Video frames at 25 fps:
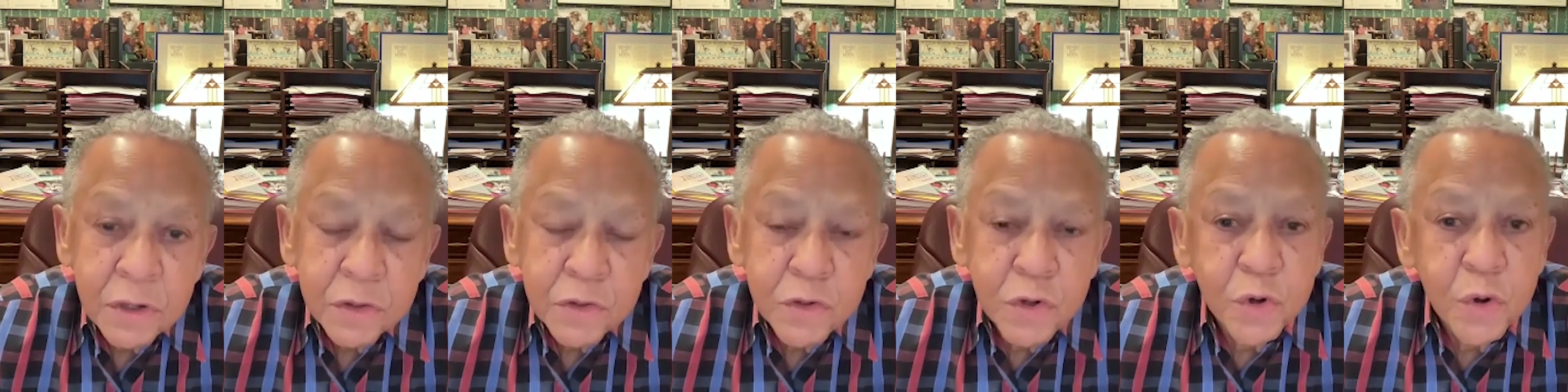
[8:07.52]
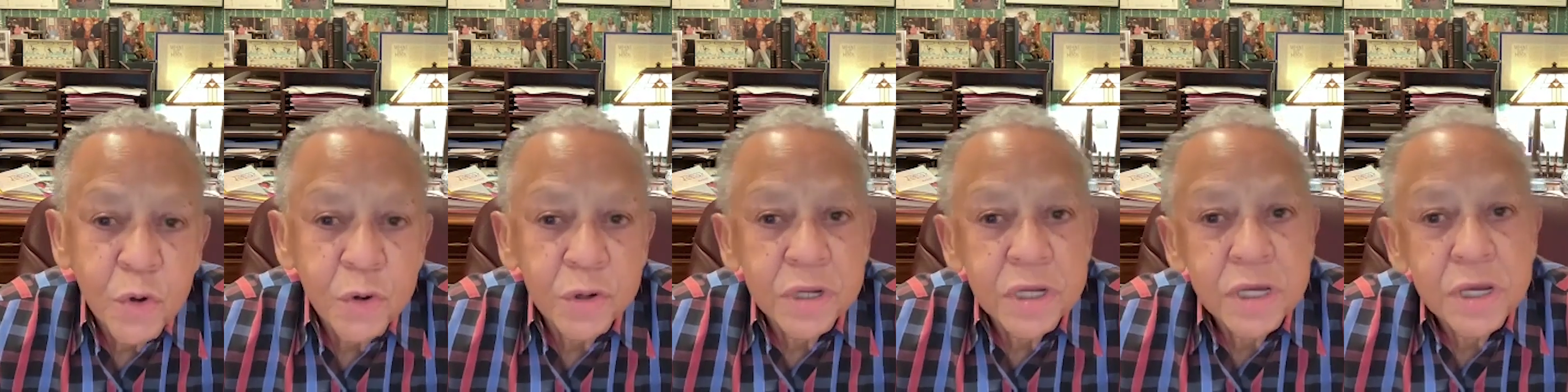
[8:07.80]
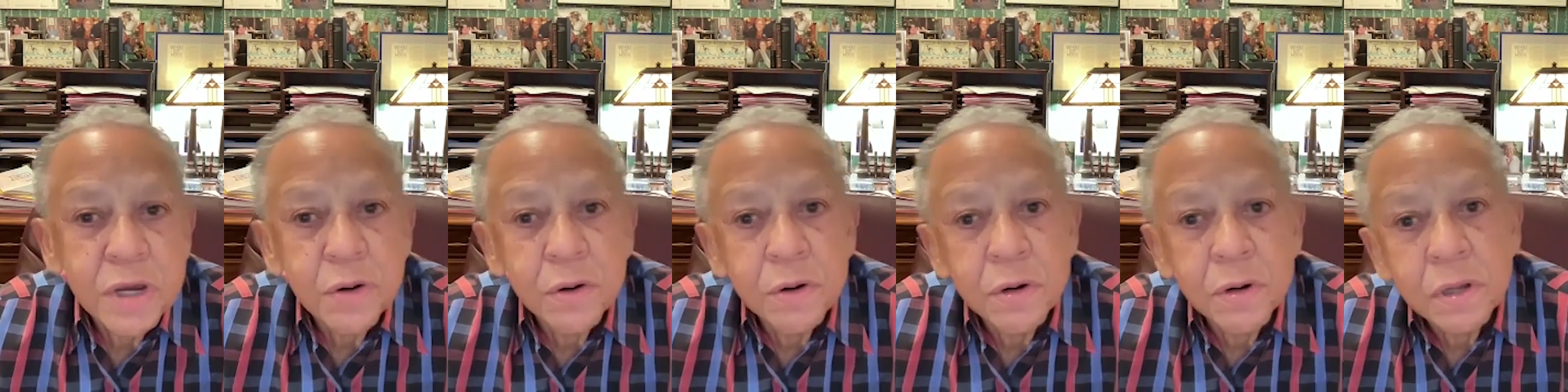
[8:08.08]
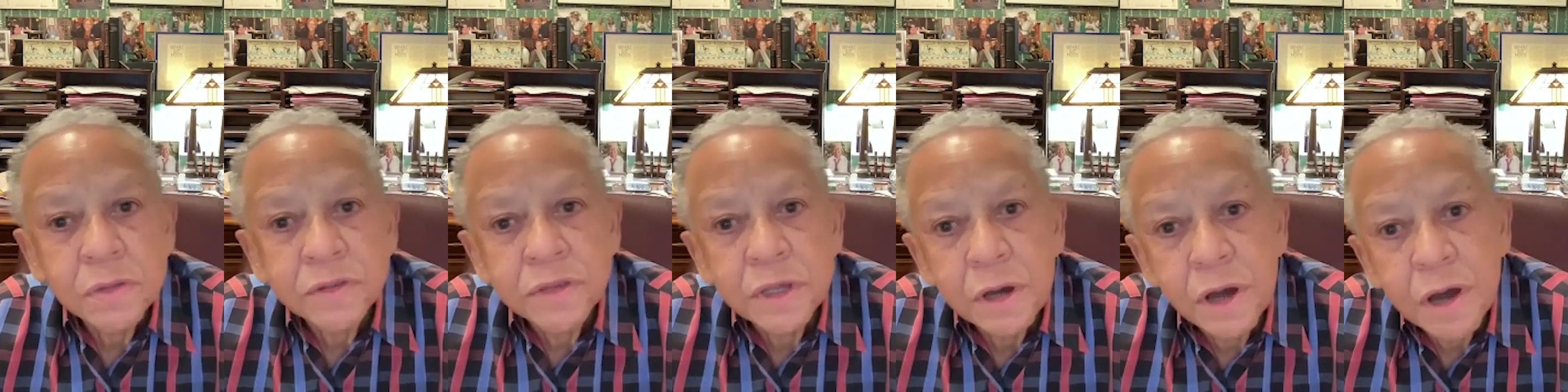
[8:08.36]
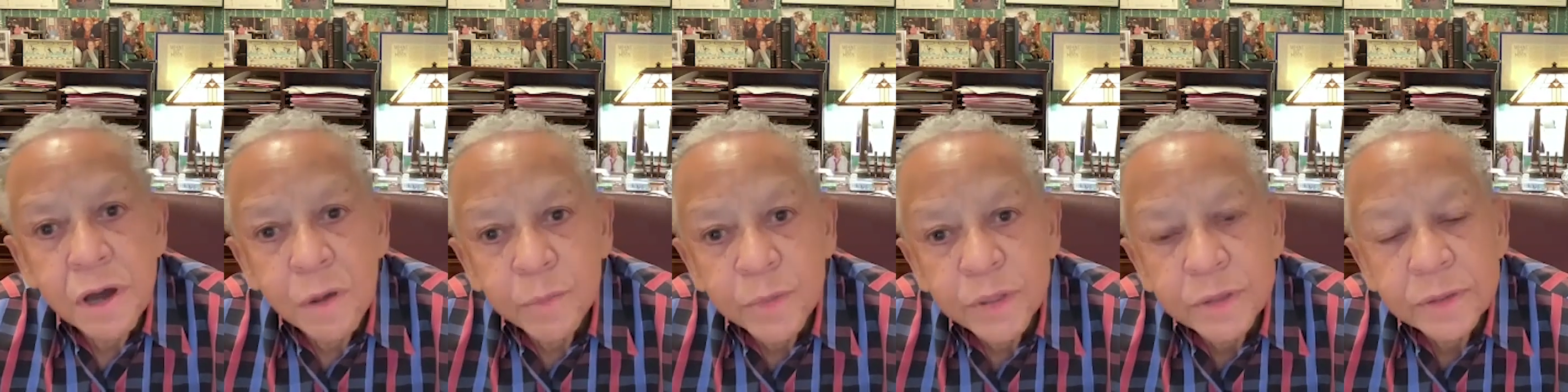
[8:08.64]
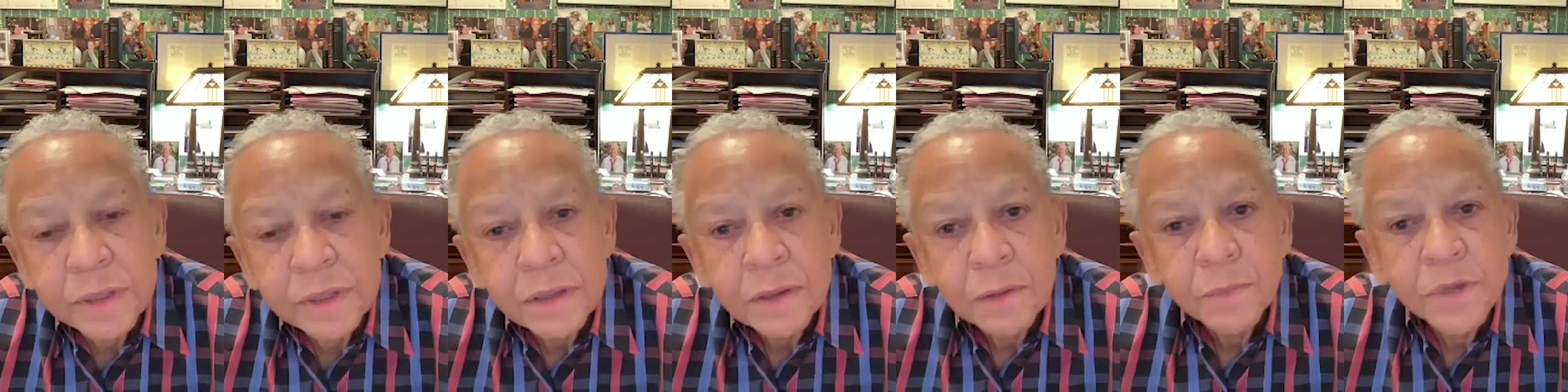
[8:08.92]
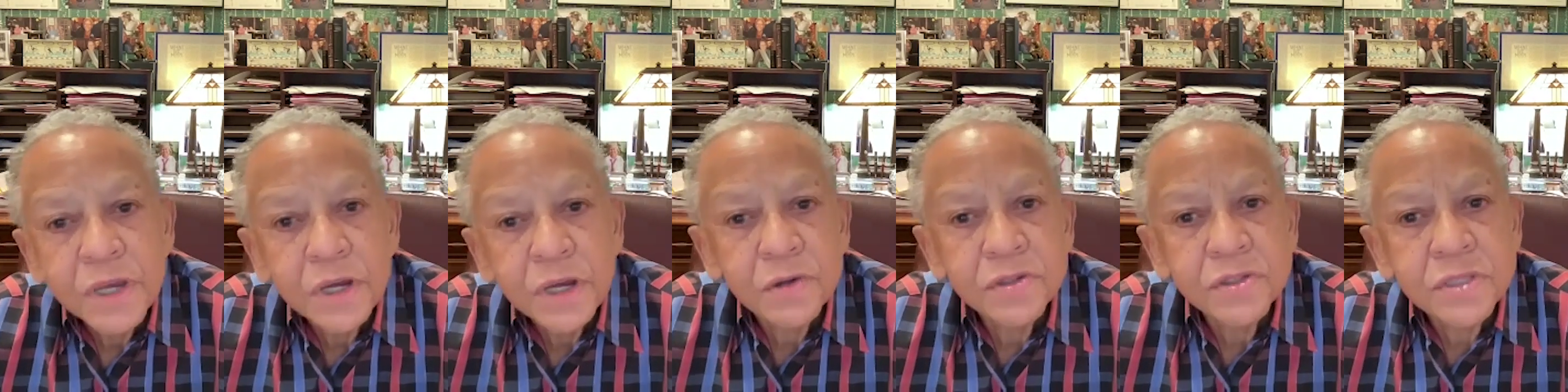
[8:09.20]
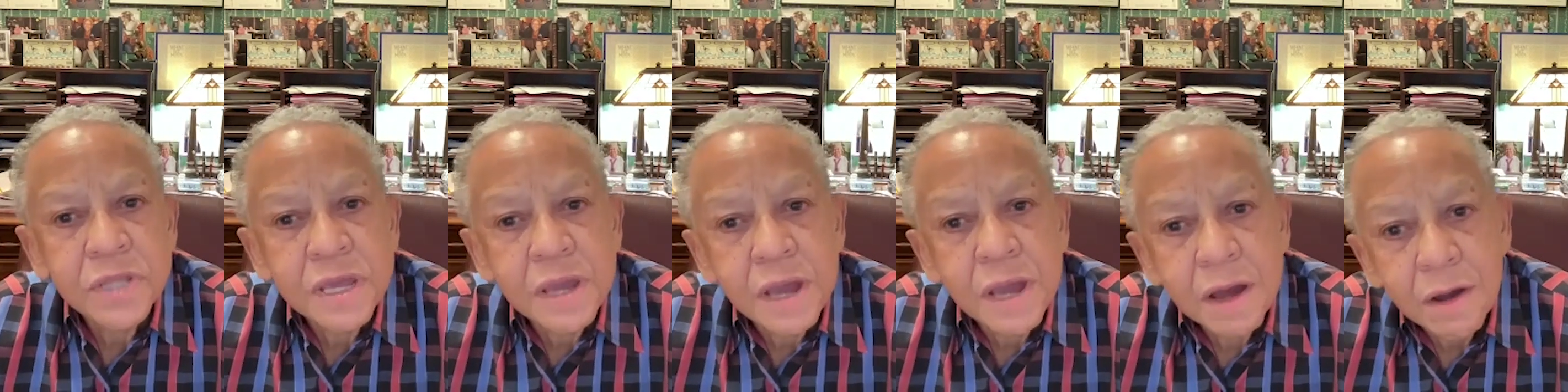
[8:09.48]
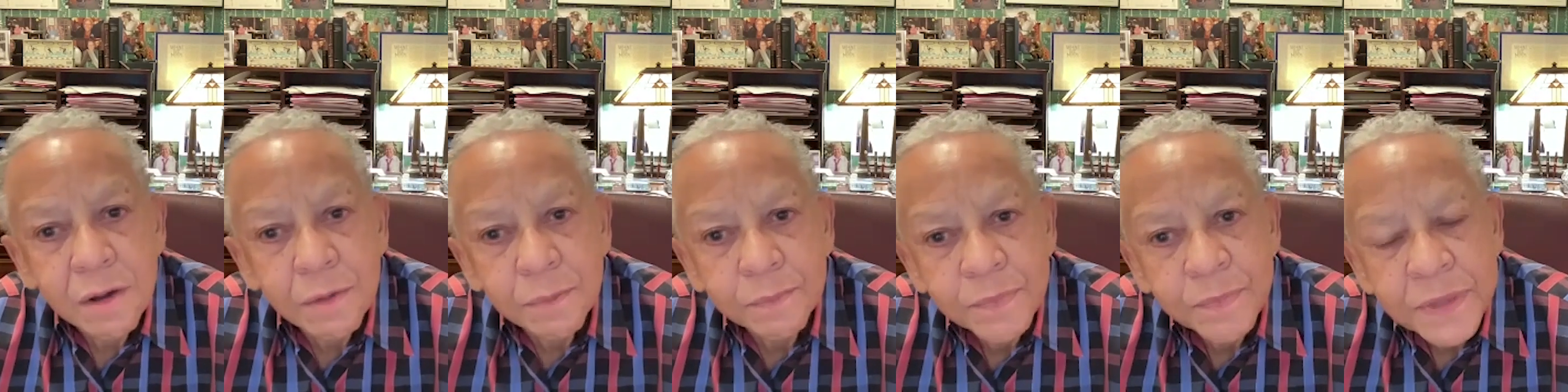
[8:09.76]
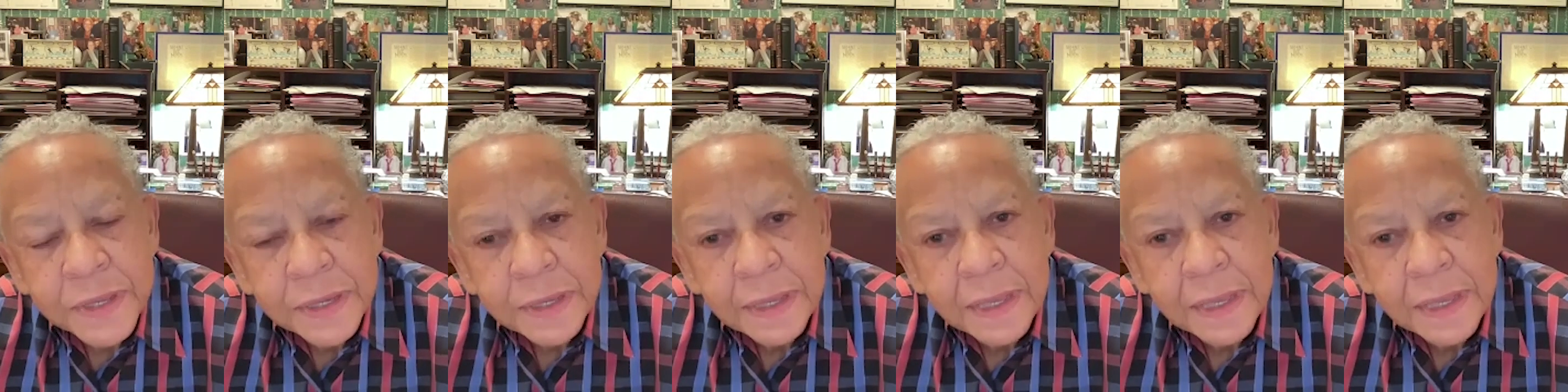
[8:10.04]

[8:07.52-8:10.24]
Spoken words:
you're going to hear the humming because they hum.